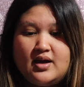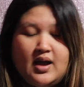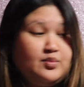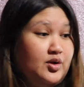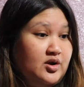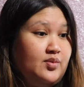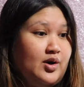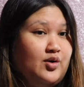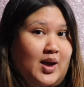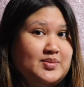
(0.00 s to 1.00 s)
I'm looking at her while
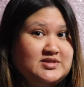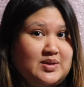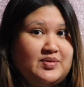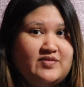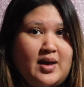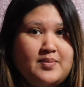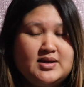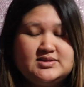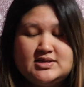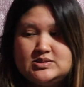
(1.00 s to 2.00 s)
grabbing something that
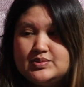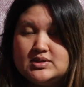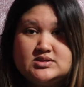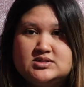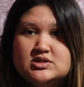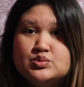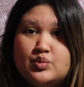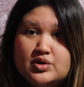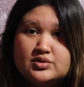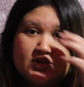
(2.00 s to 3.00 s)
makes sense because this
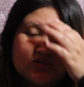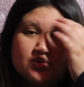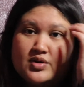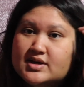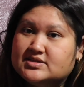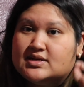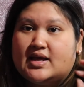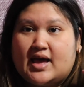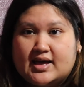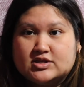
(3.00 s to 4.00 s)
world is crazy.
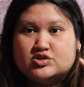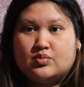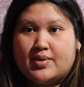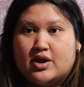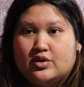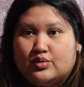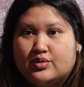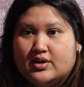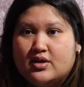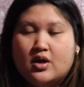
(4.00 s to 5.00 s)
Like I get so
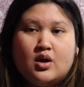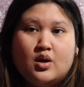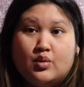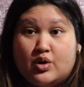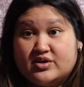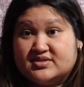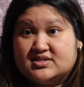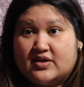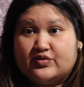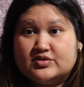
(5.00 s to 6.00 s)
paranoid with all this
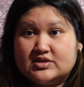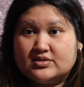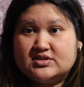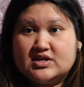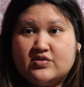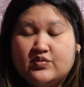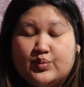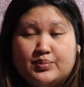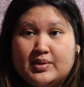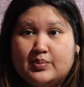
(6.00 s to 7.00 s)
stuff you see on TV
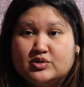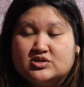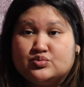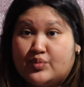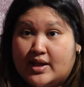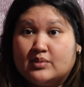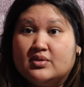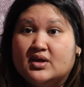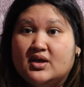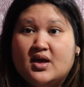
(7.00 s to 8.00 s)
with people just
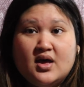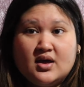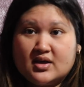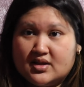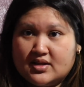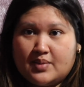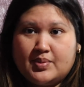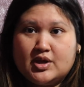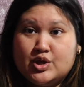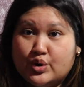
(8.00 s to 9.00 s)
randomly
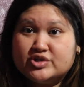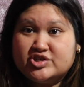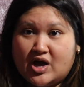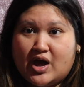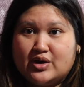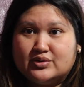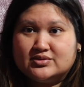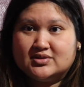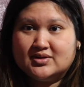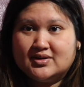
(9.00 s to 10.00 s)
kidnapping your
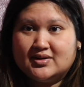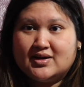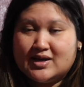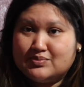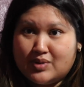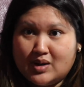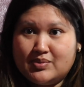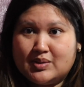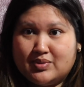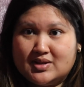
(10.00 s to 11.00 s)
child in
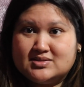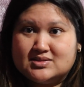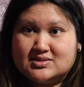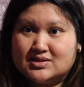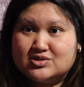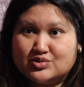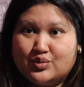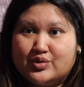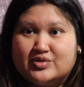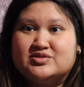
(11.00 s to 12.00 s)
public places, in
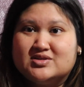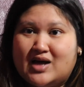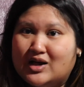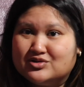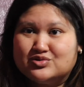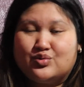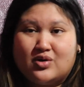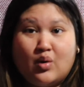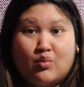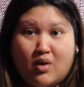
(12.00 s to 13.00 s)
stores, the dollar
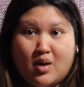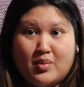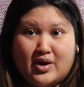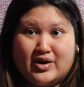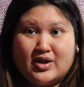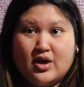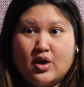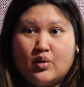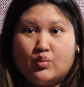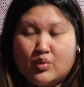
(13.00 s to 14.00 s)
store, a Walmart.
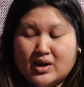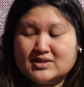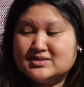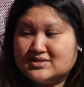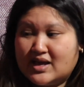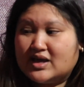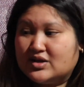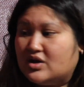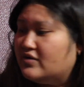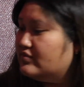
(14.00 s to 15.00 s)
One
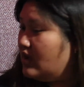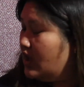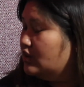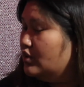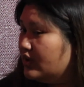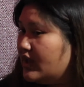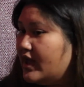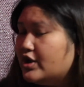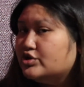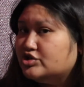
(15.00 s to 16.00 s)
second of not looking
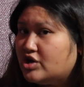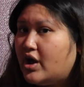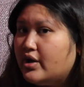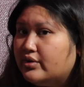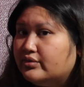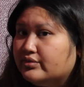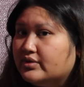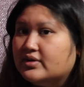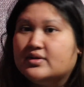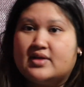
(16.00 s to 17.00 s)
at your child
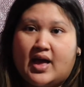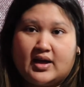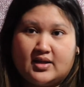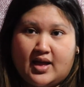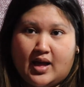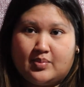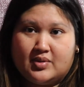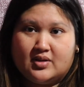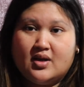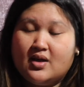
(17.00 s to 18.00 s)
that can
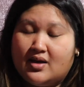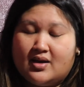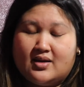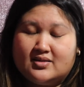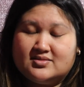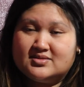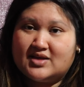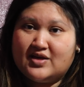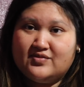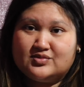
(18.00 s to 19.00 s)
happen. And since
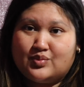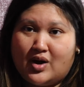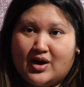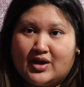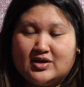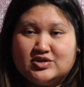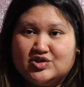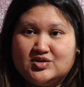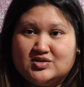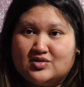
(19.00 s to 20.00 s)
Ava's walking,
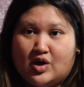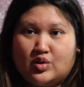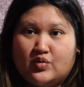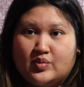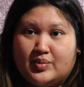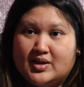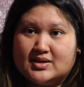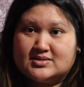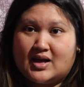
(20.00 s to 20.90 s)
she's all over the place.